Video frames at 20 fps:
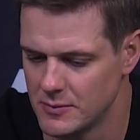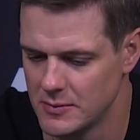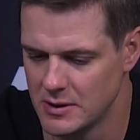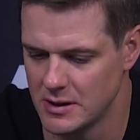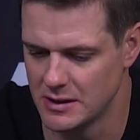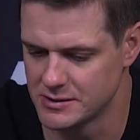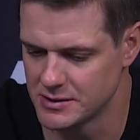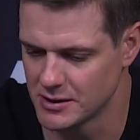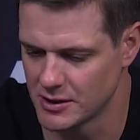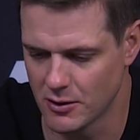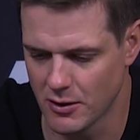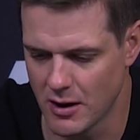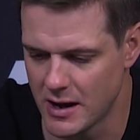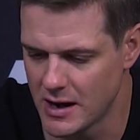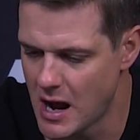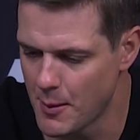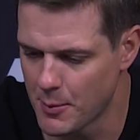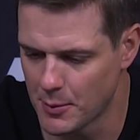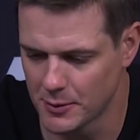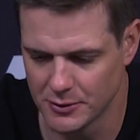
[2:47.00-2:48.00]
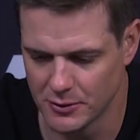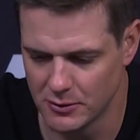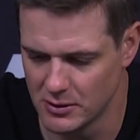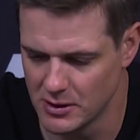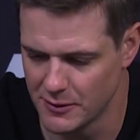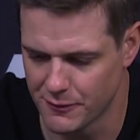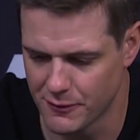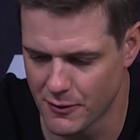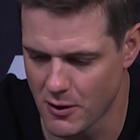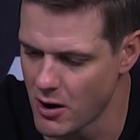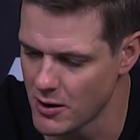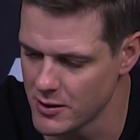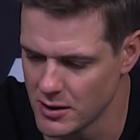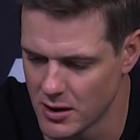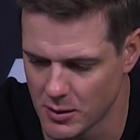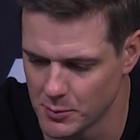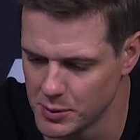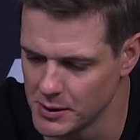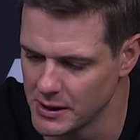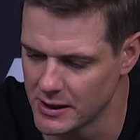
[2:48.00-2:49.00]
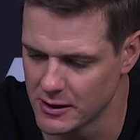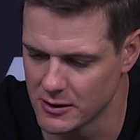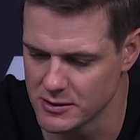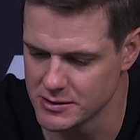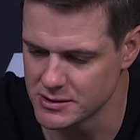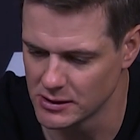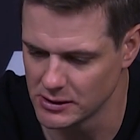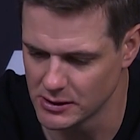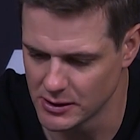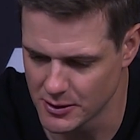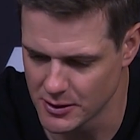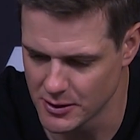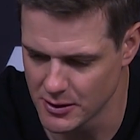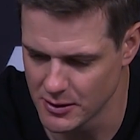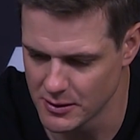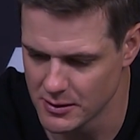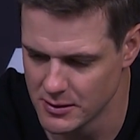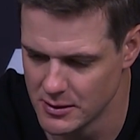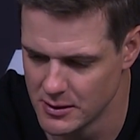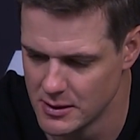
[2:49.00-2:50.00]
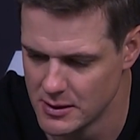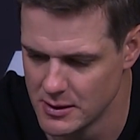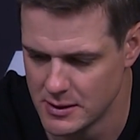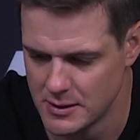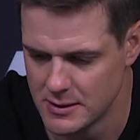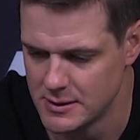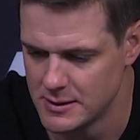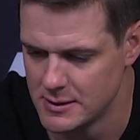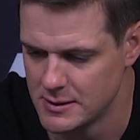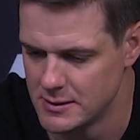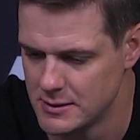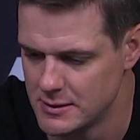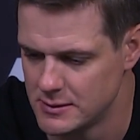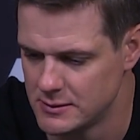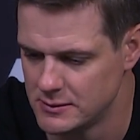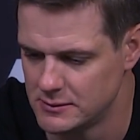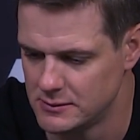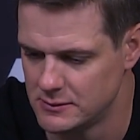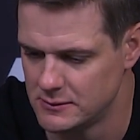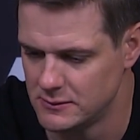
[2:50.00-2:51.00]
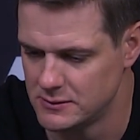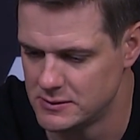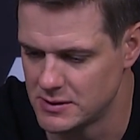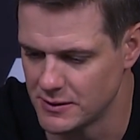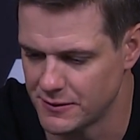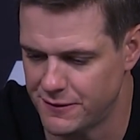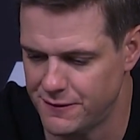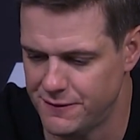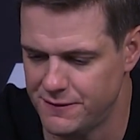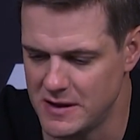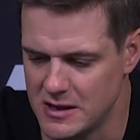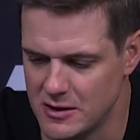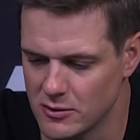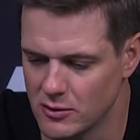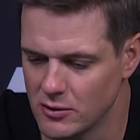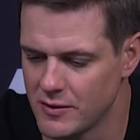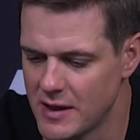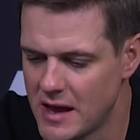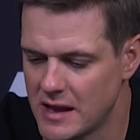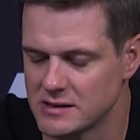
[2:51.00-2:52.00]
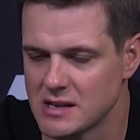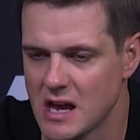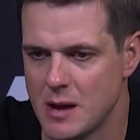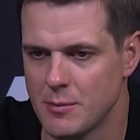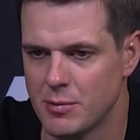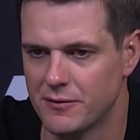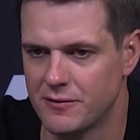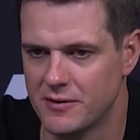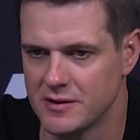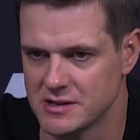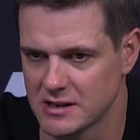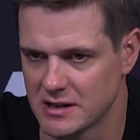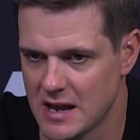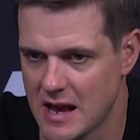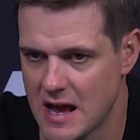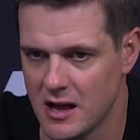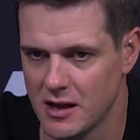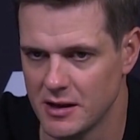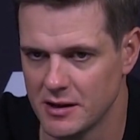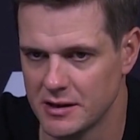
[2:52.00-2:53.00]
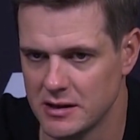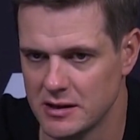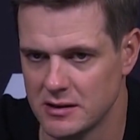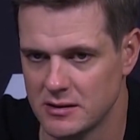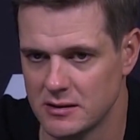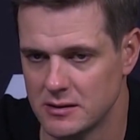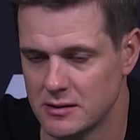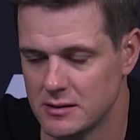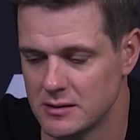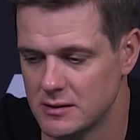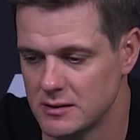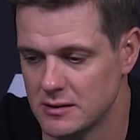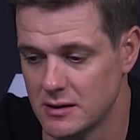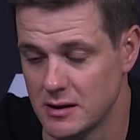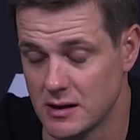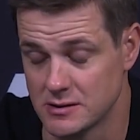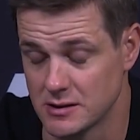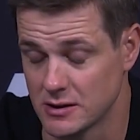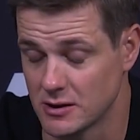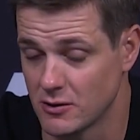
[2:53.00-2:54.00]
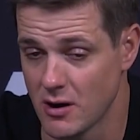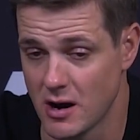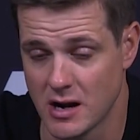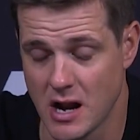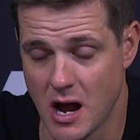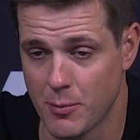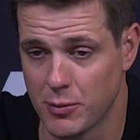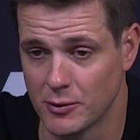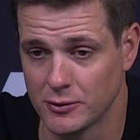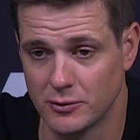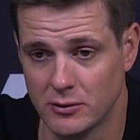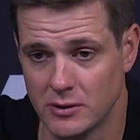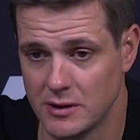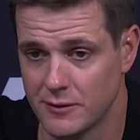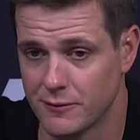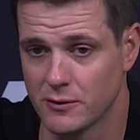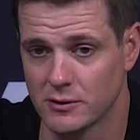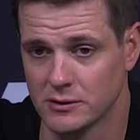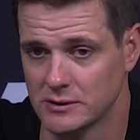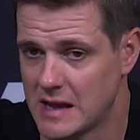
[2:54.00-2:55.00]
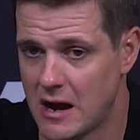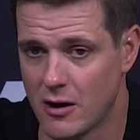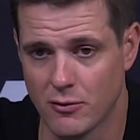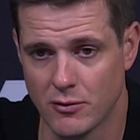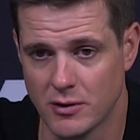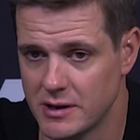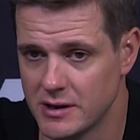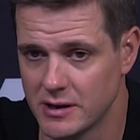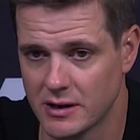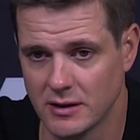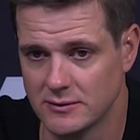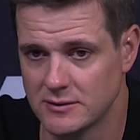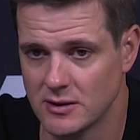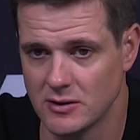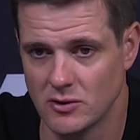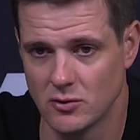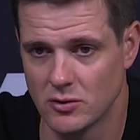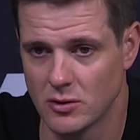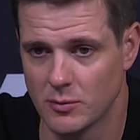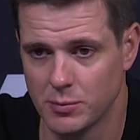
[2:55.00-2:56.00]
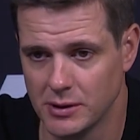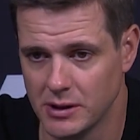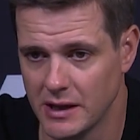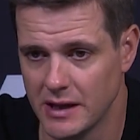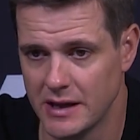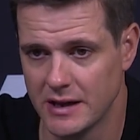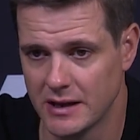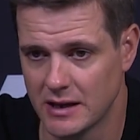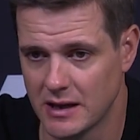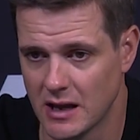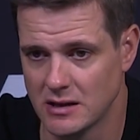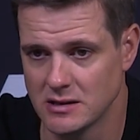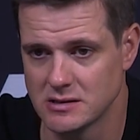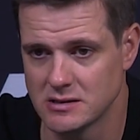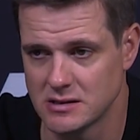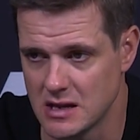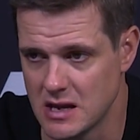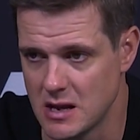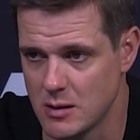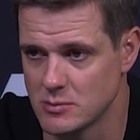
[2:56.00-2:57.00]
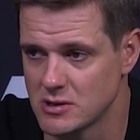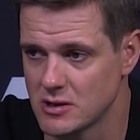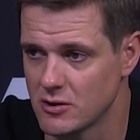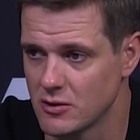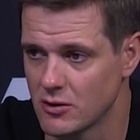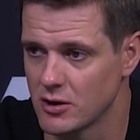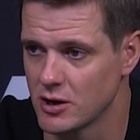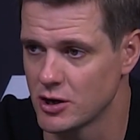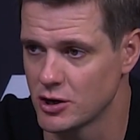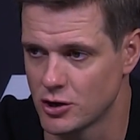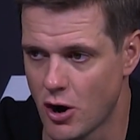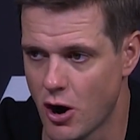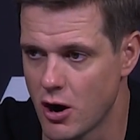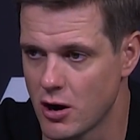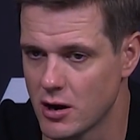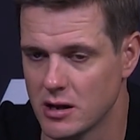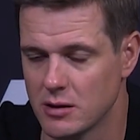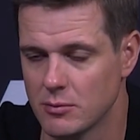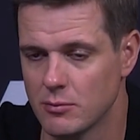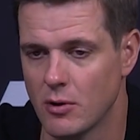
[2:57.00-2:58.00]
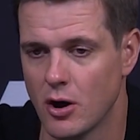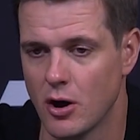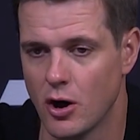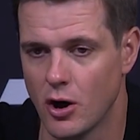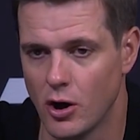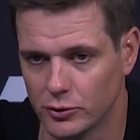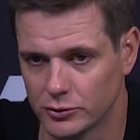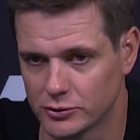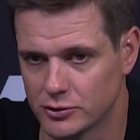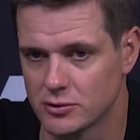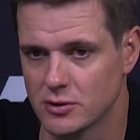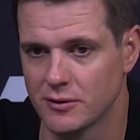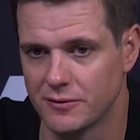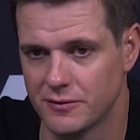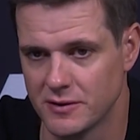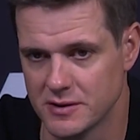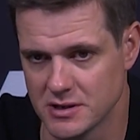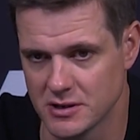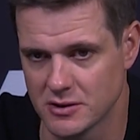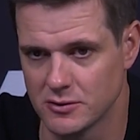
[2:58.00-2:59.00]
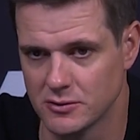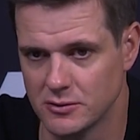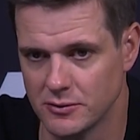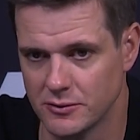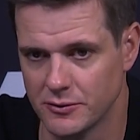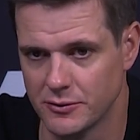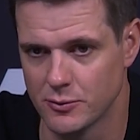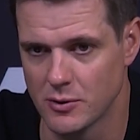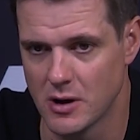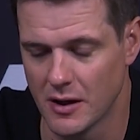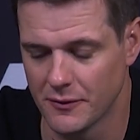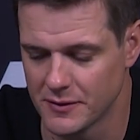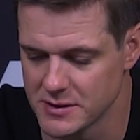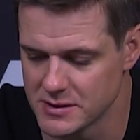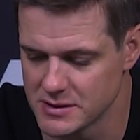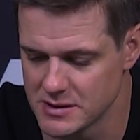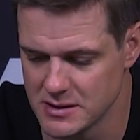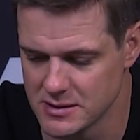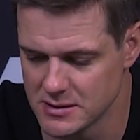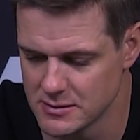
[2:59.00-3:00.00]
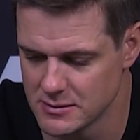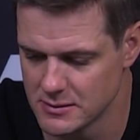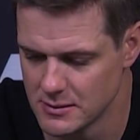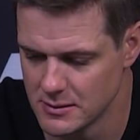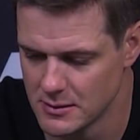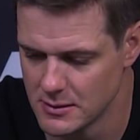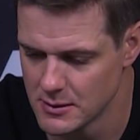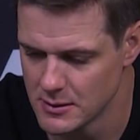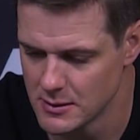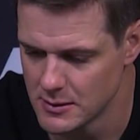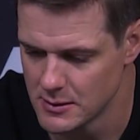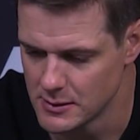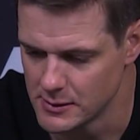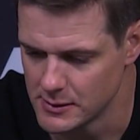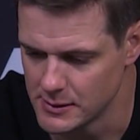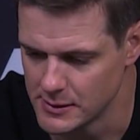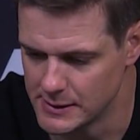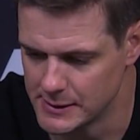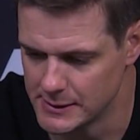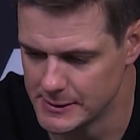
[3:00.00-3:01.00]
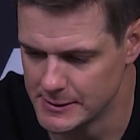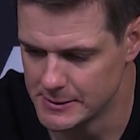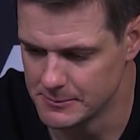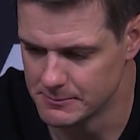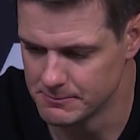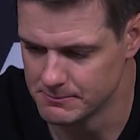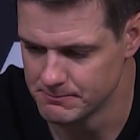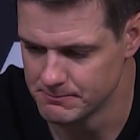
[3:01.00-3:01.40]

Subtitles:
It's a great opportunity for our young players to learn, to feel that type of physicality. It's a great opportunity for Lowry to continue to play against teams that are going to guard him ultra physical throughout the season. And